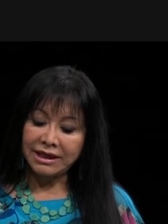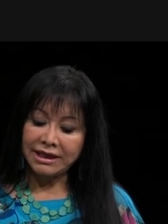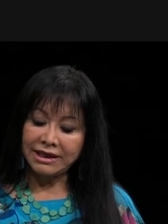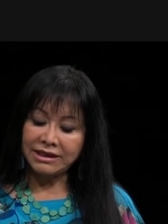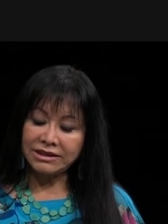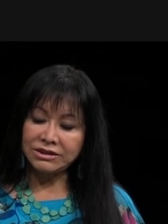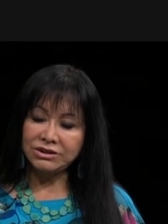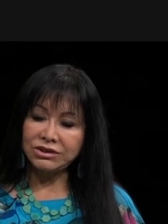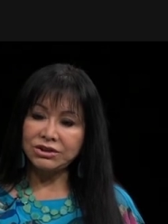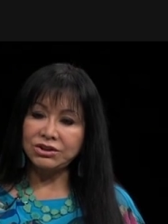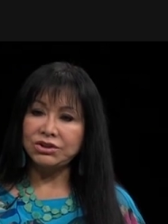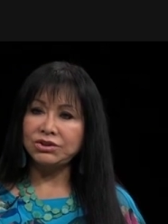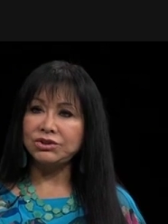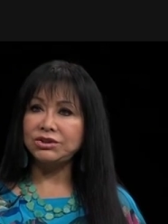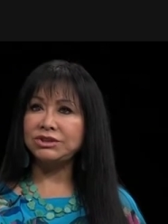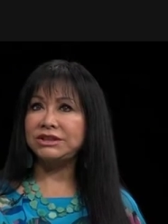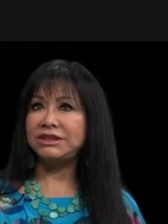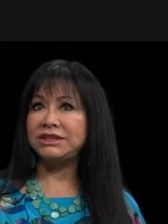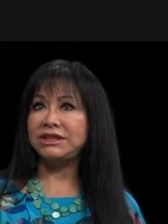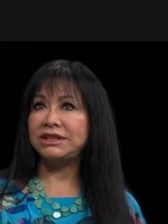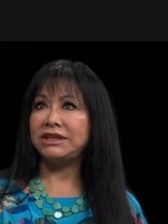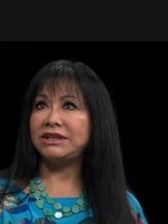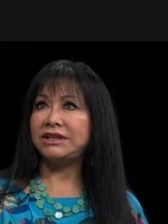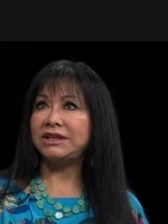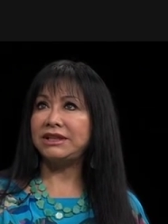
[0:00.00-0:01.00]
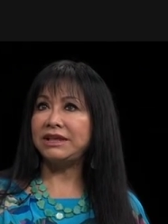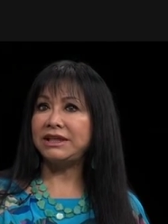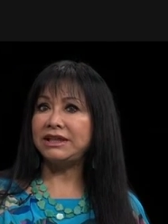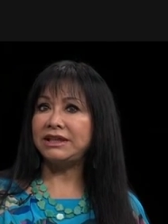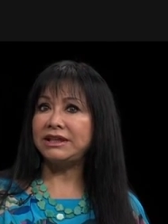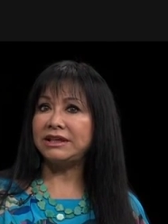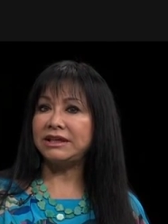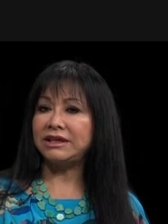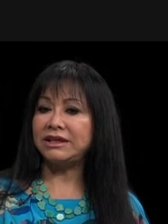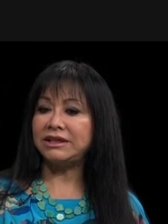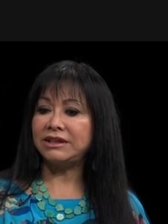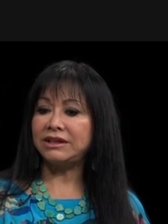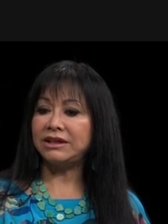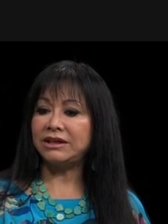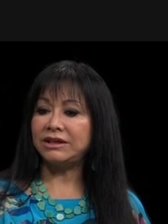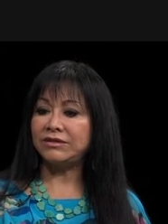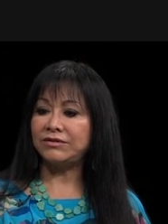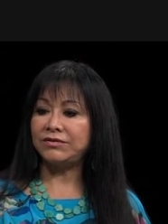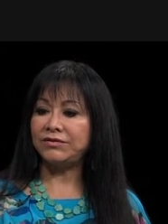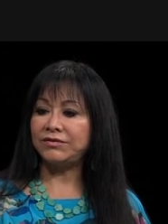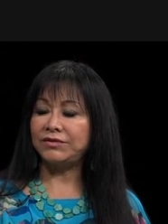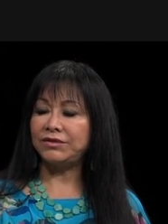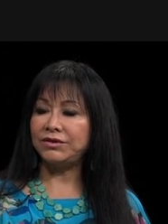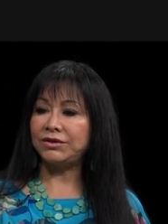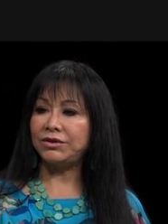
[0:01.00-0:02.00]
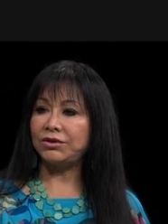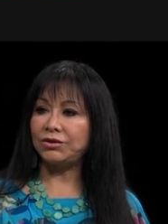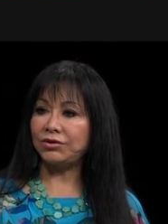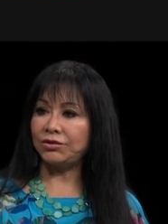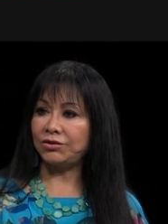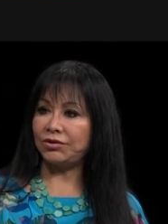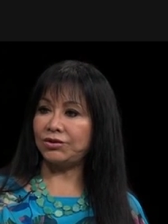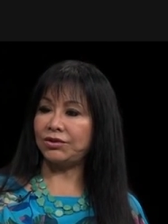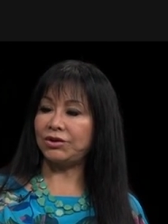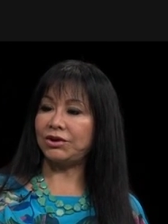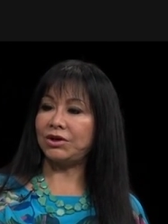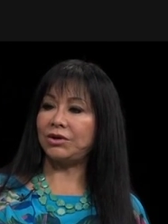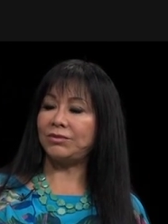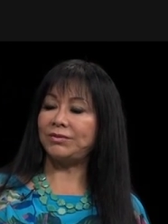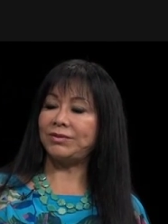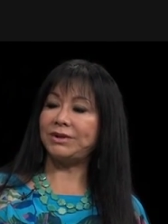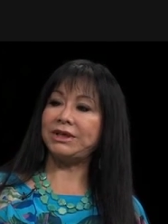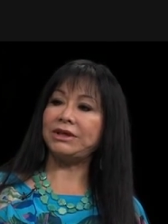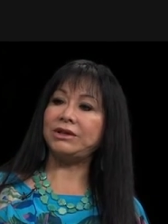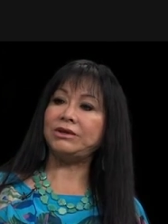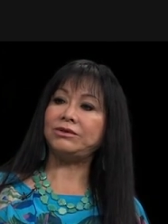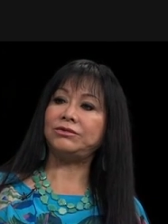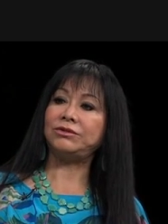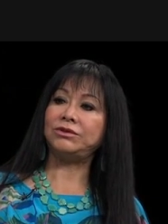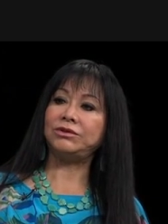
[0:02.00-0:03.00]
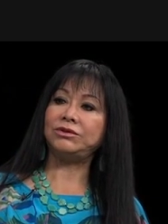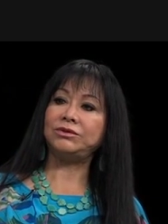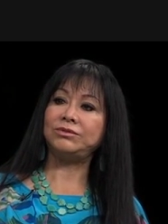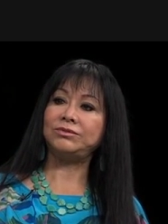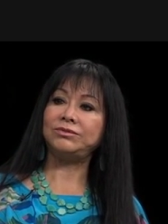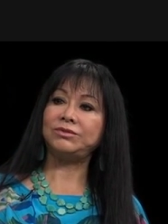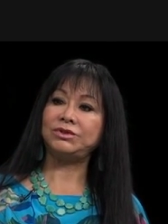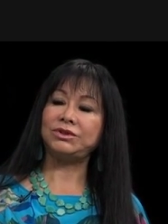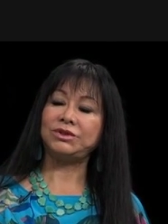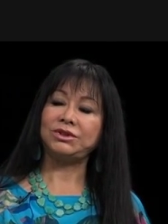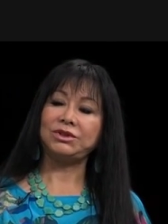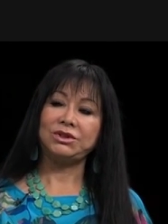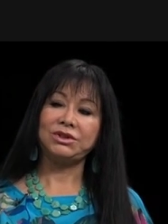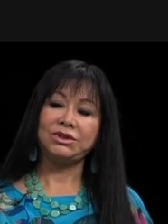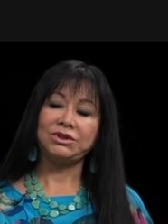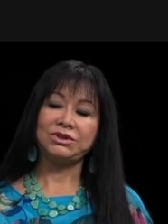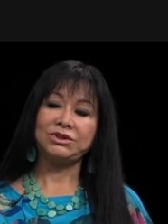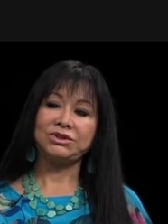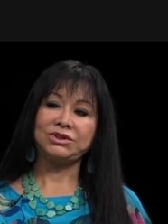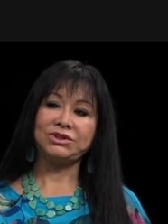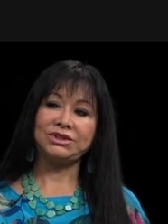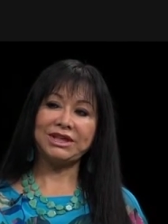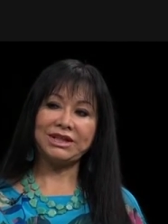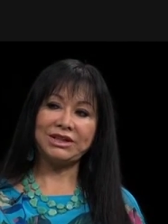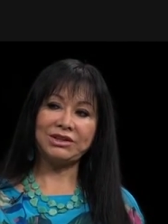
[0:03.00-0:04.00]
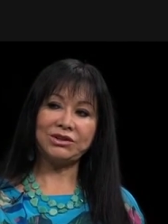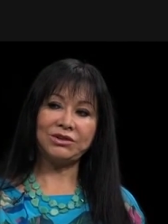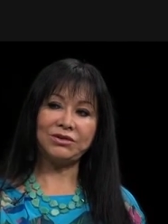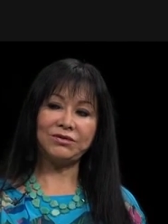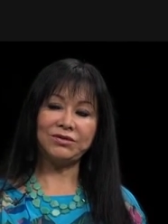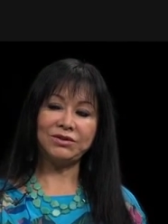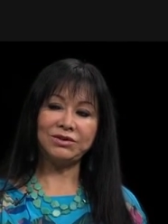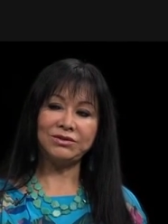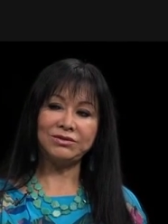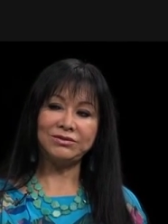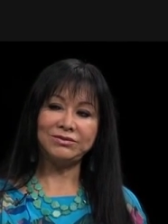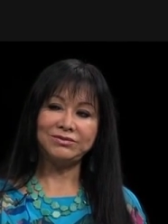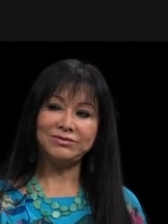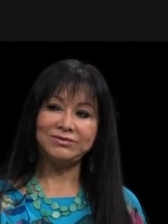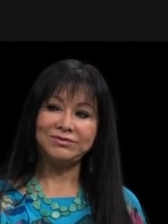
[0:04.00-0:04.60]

And do you think enough youth are being groomed to take over?